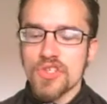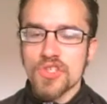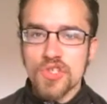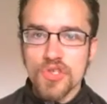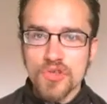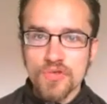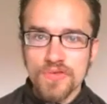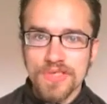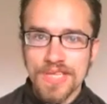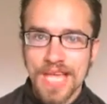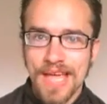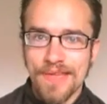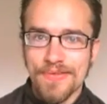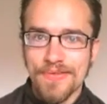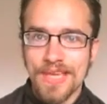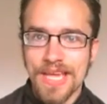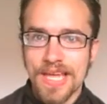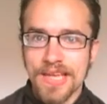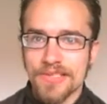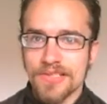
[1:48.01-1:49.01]
shoots at
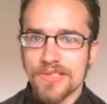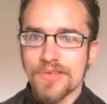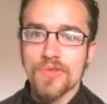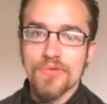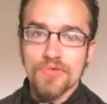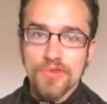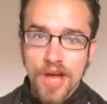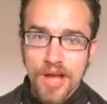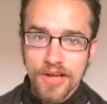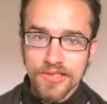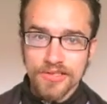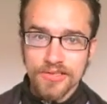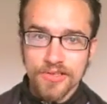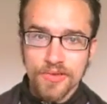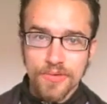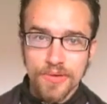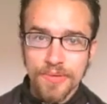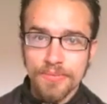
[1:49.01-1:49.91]
the agent who dodges all